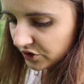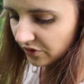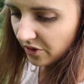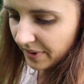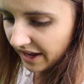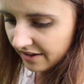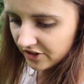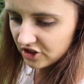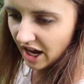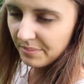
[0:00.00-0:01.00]
So we have a bit of
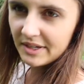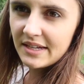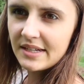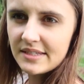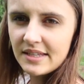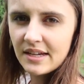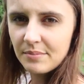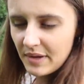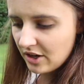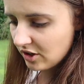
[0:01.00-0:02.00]
a Japanese
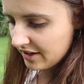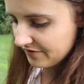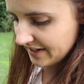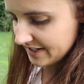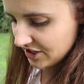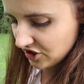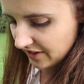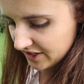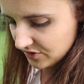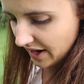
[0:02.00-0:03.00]
beetle infestation
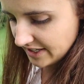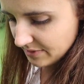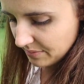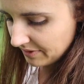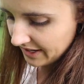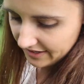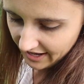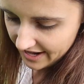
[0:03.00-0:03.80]
on this raspberry plant.